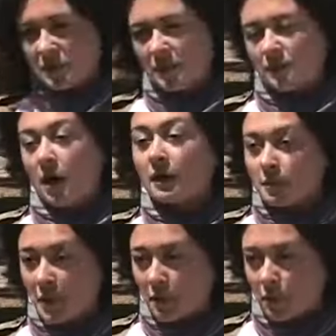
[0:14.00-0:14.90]
we've seen
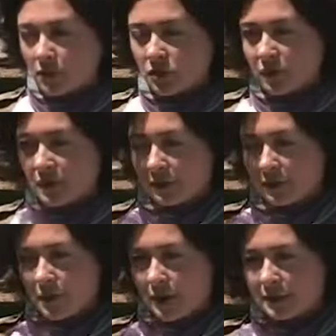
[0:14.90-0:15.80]
Occupy Wall Street in
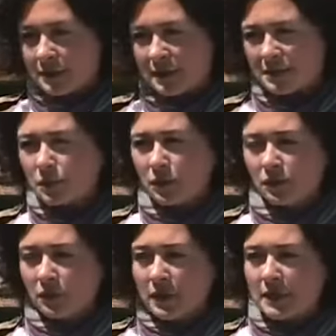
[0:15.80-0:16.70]
the United States. Who do
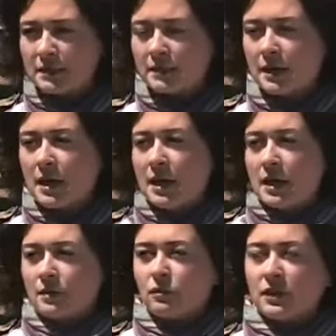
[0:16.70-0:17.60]
you think is
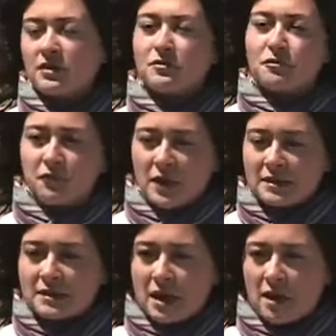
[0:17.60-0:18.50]
really the
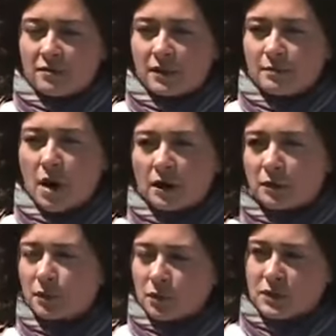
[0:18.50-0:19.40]
face of the
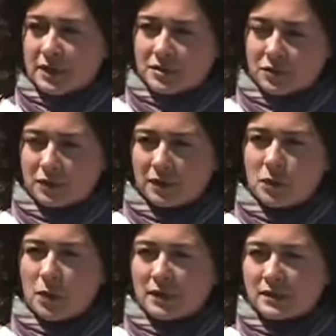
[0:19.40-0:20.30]
modern protester in the
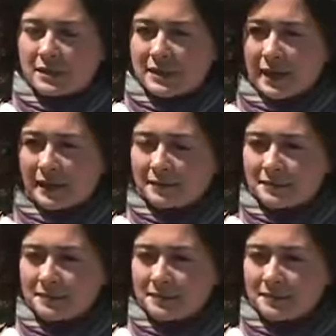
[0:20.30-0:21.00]
U.S. today?